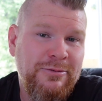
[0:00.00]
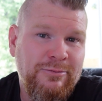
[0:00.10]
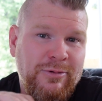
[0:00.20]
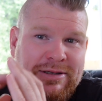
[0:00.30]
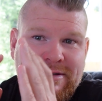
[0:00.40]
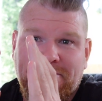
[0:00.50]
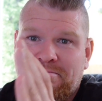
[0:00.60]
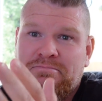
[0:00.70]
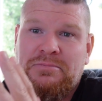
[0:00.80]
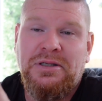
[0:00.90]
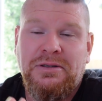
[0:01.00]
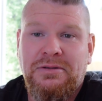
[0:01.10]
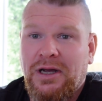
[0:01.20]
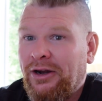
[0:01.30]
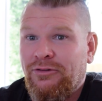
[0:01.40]
was
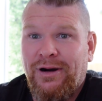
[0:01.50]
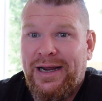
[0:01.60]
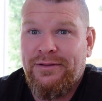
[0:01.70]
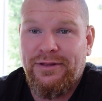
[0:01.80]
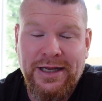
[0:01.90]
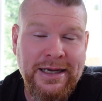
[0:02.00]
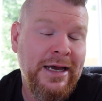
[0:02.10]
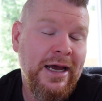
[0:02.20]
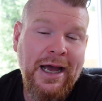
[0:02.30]
a great thing.